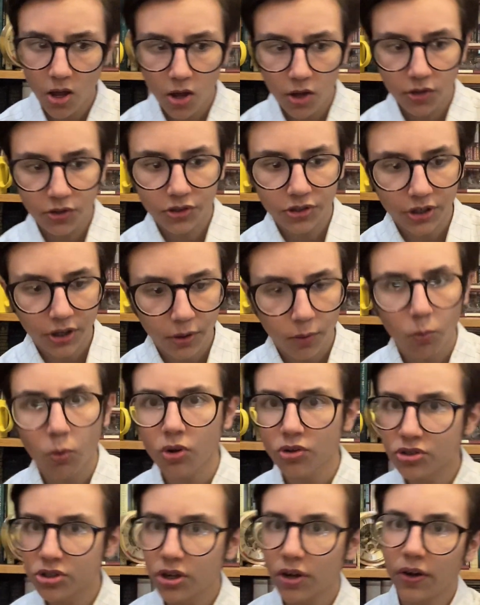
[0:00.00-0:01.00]
So,
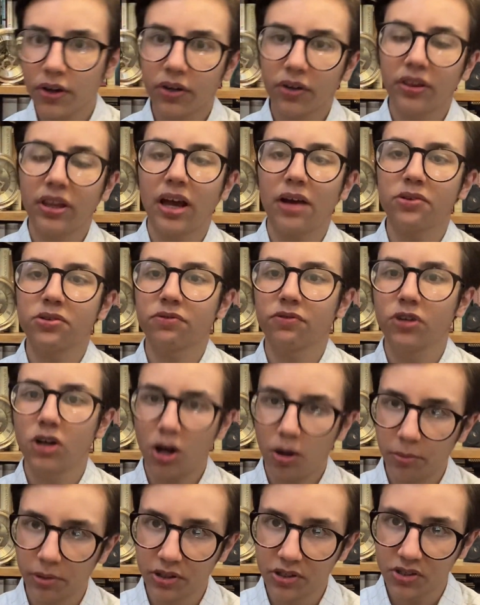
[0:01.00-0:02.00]
what's going on in the House of
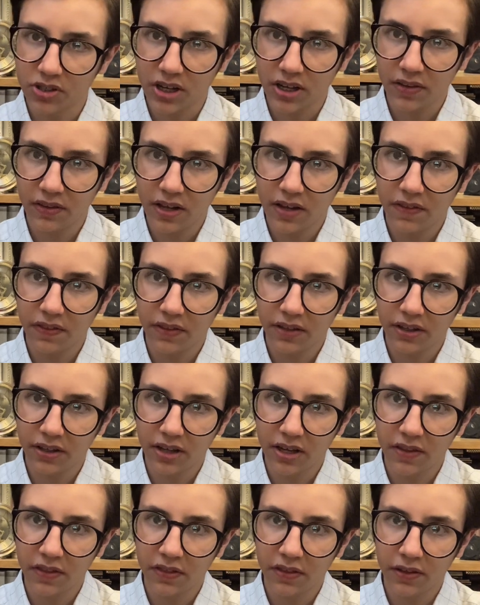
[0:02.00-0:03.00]
Commons in
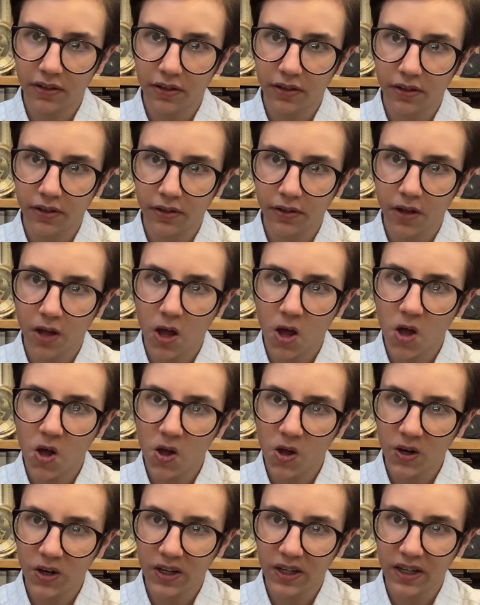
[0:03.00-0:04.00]
the
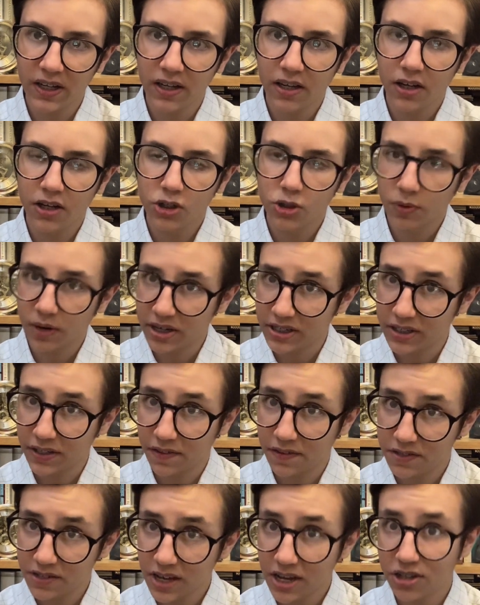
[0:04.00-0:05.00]
early
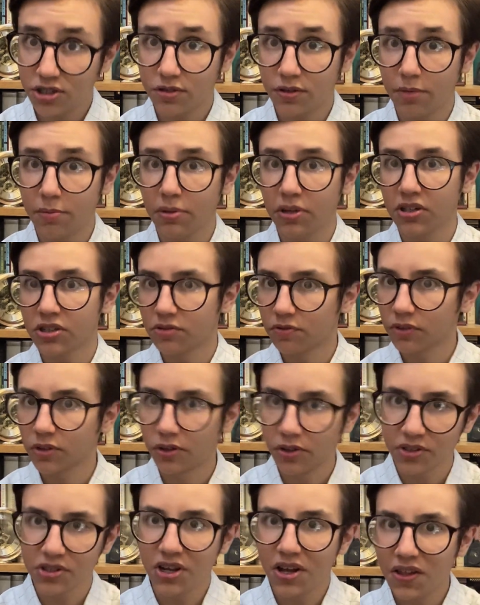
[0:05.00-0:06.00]
20th century? Because, of
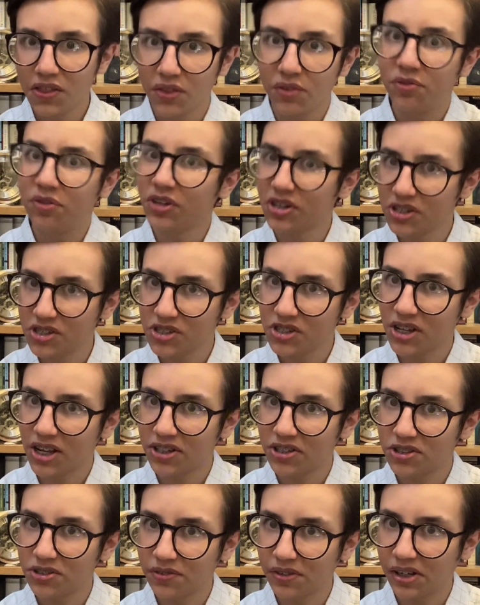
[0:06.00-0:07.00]
course, the first
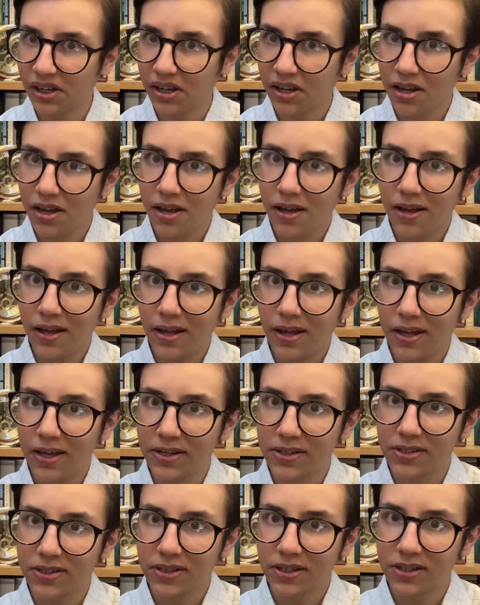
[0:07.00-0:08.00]
century
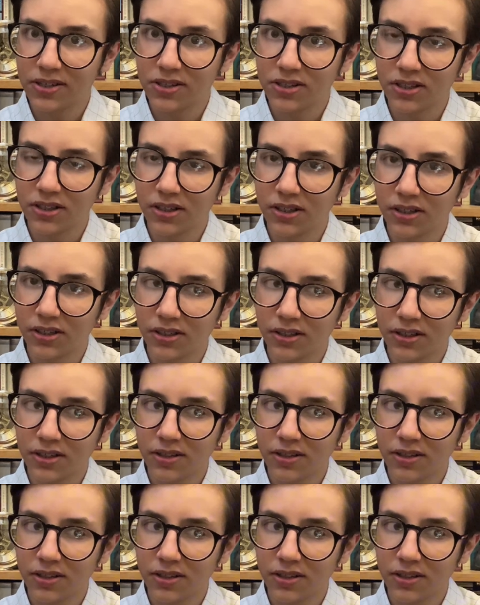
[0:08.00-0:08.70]
is the